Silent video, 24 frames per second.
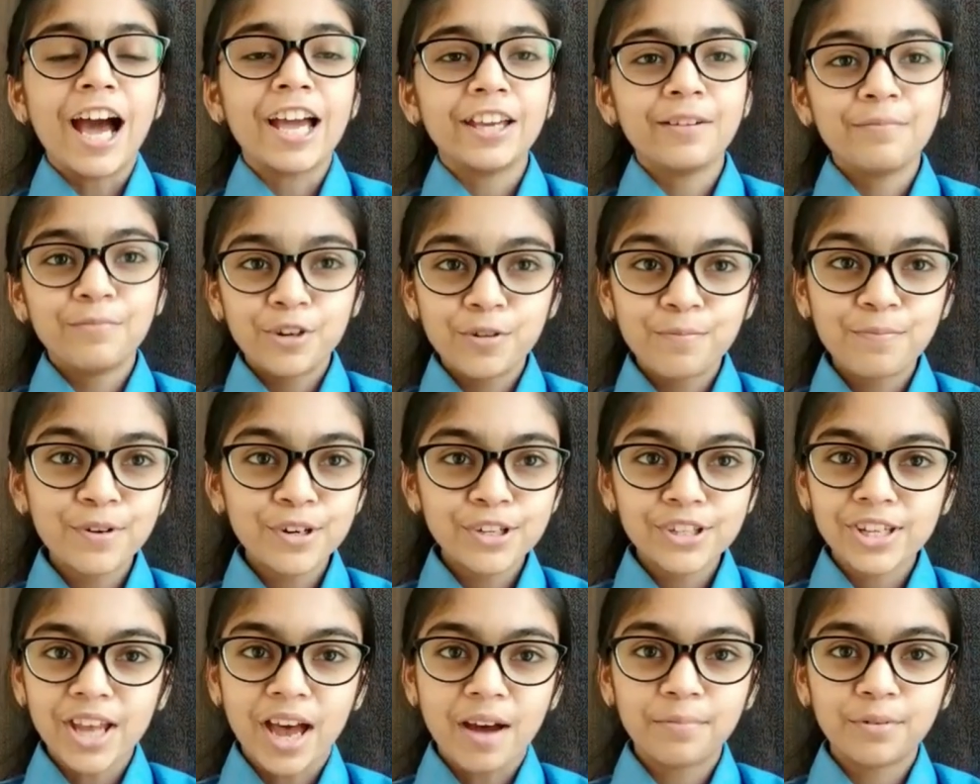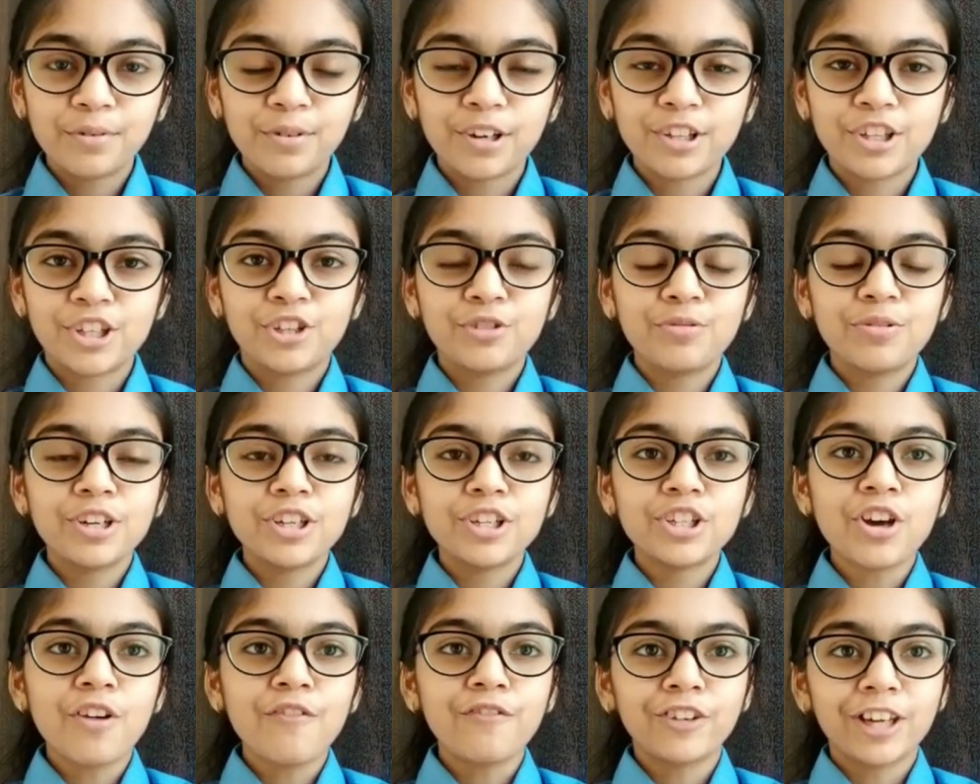am Nupur Saboo, a
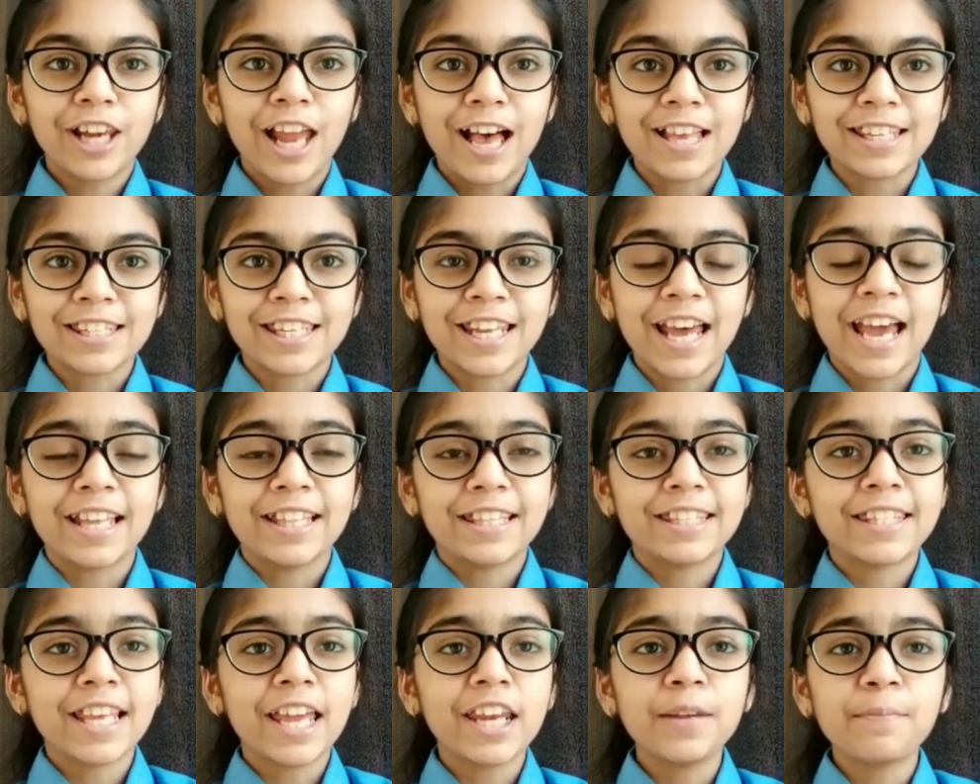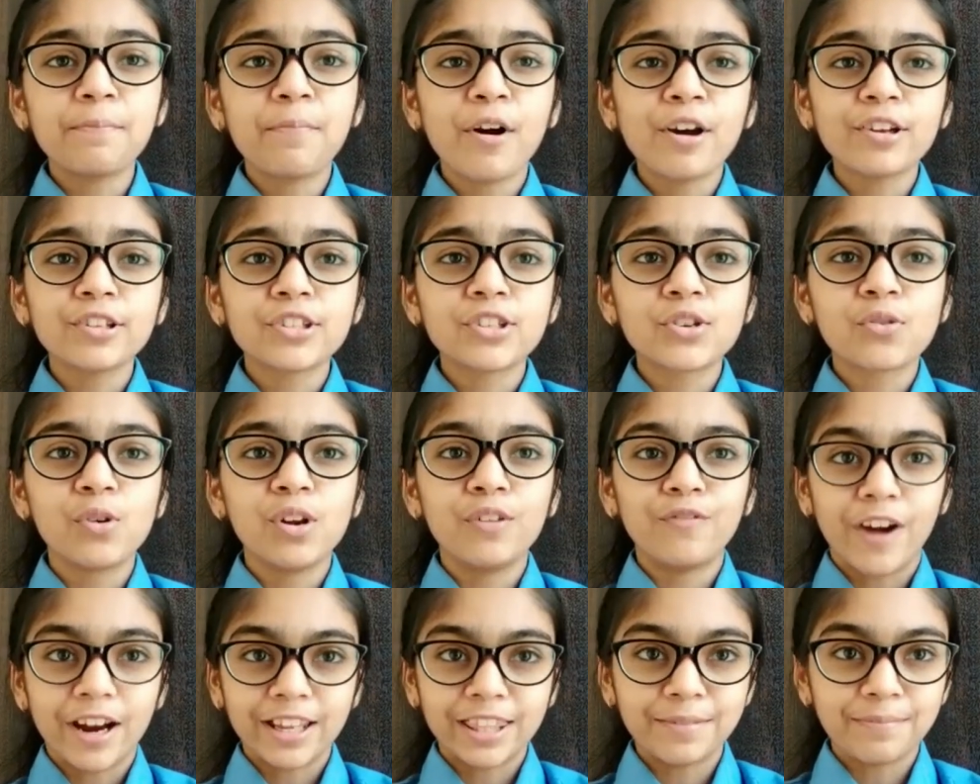student of class 9, Center Point School,
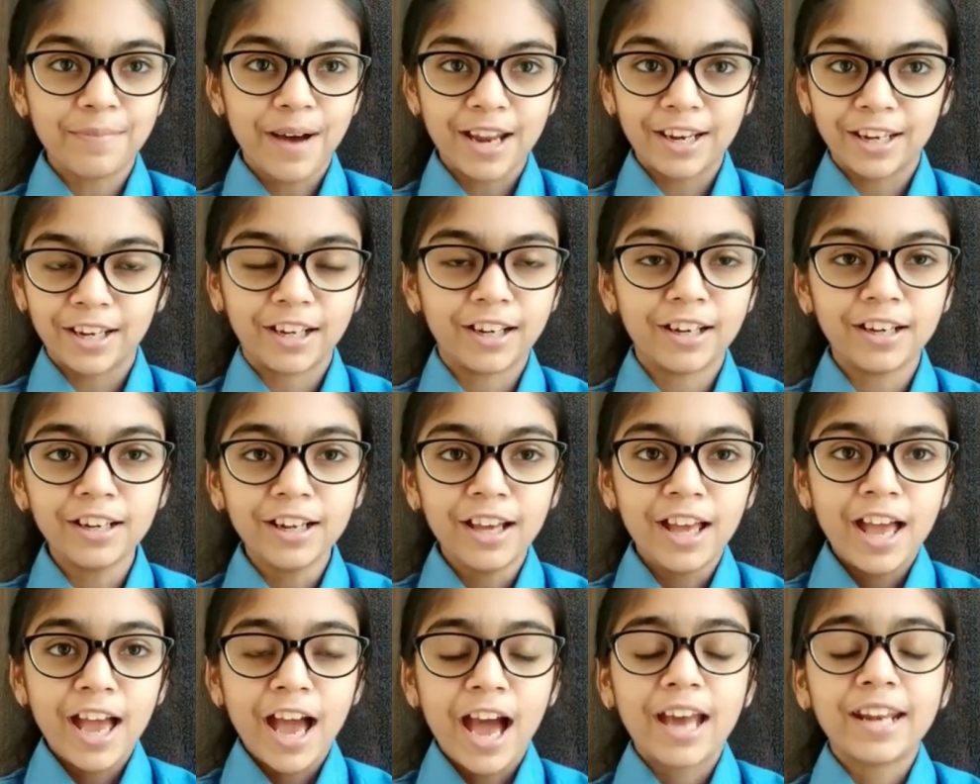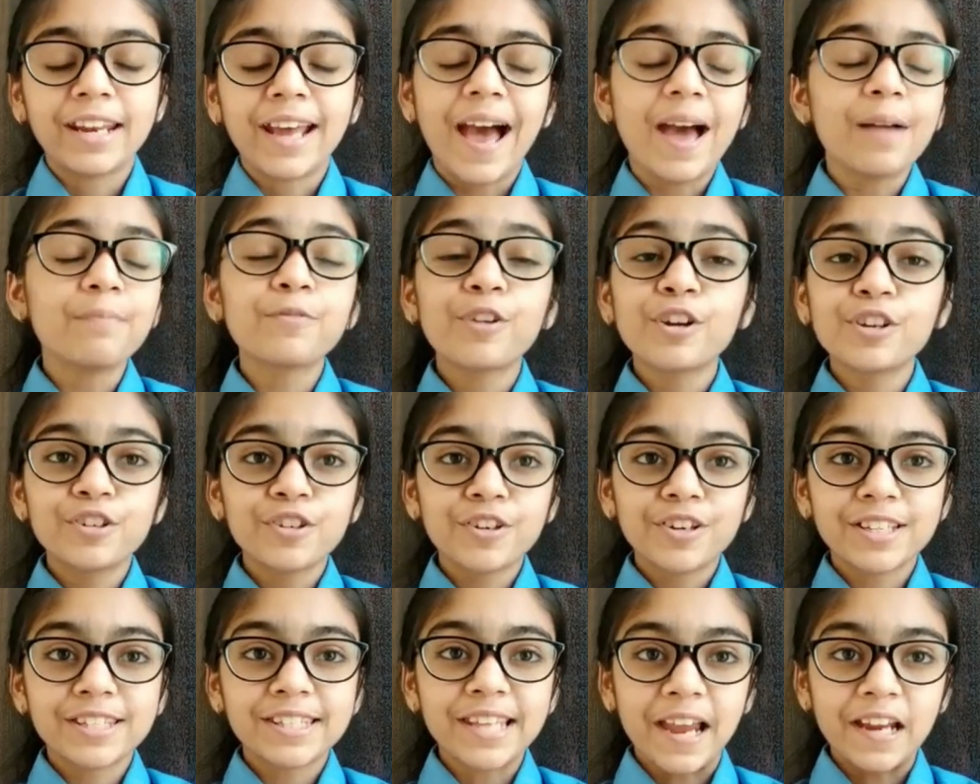Vardhaman Nagar, and I am going
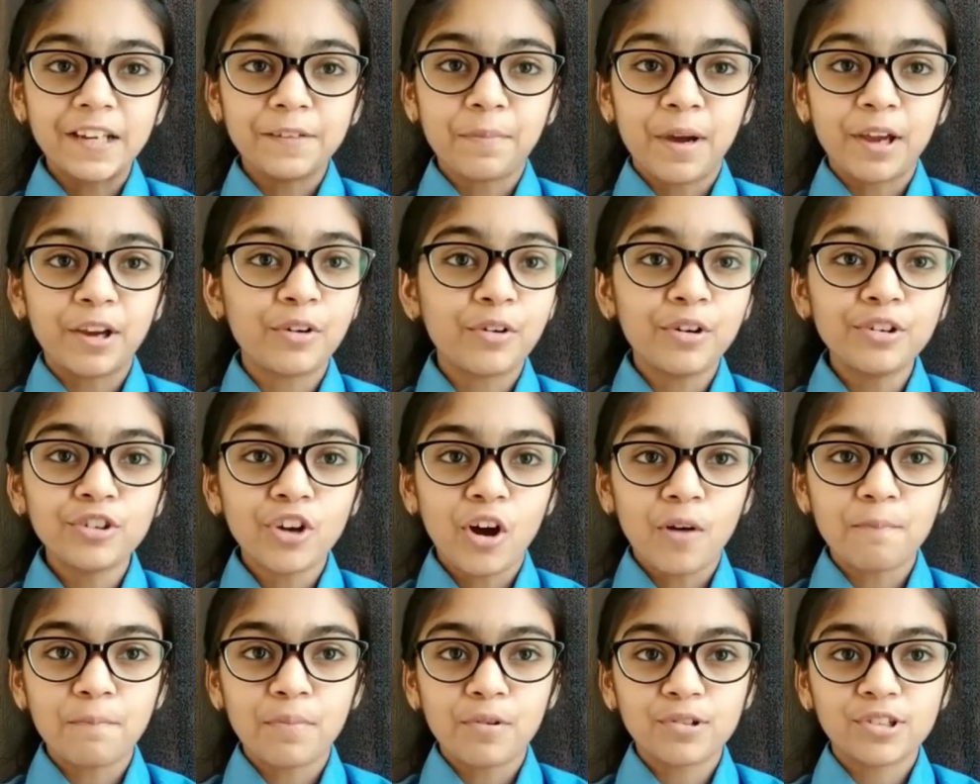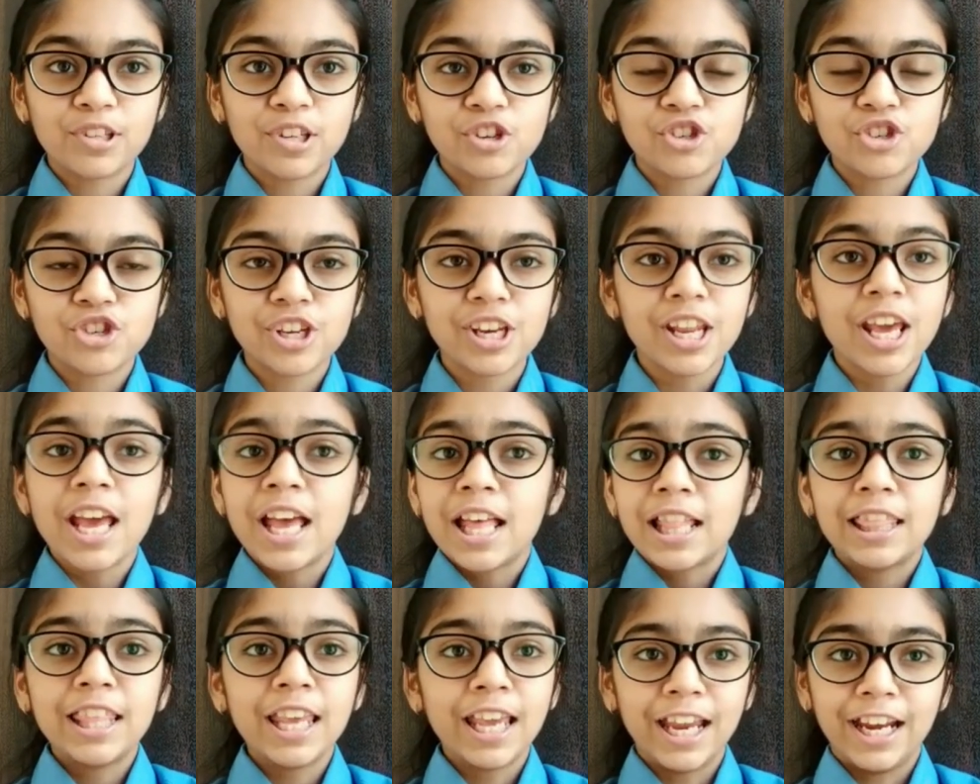to recite my own composition,
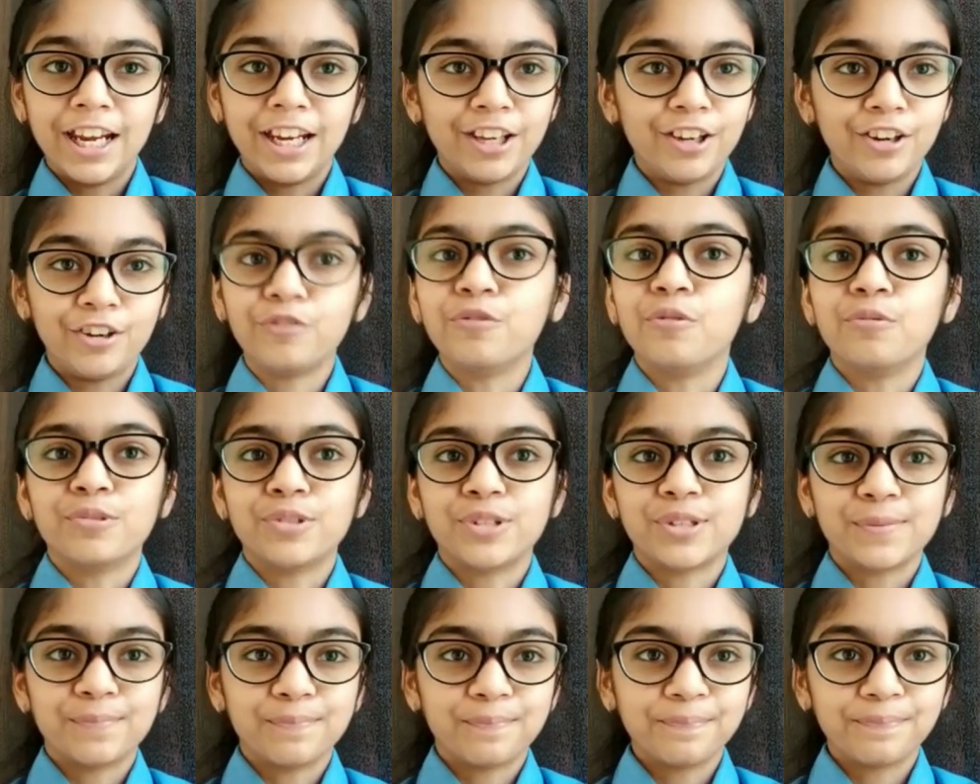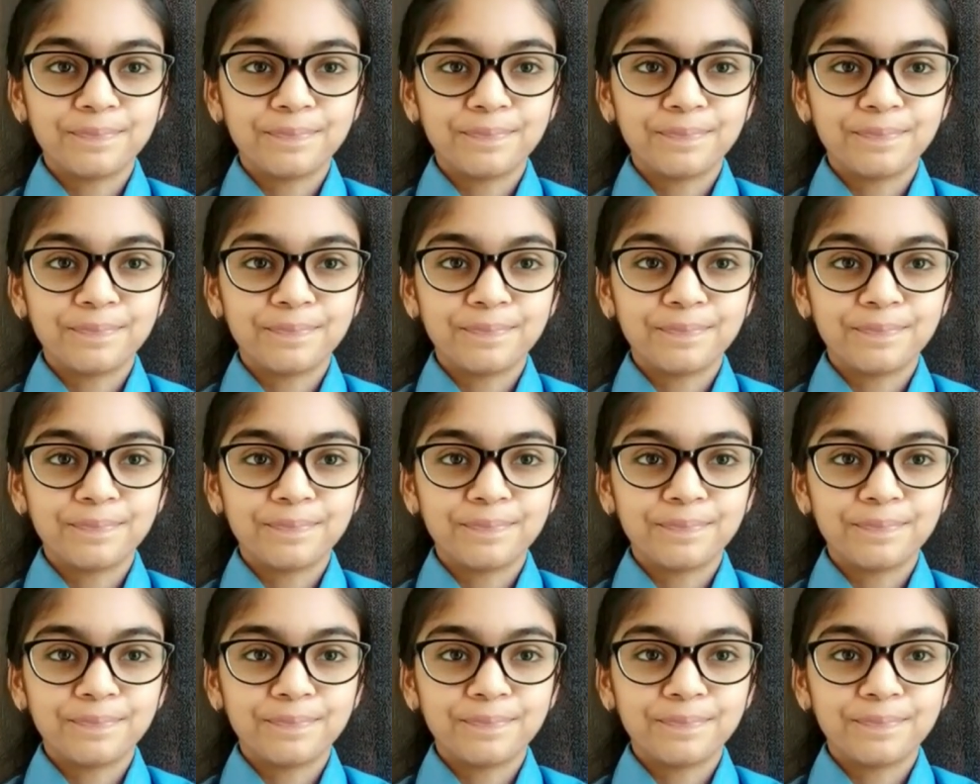The Indian Rose.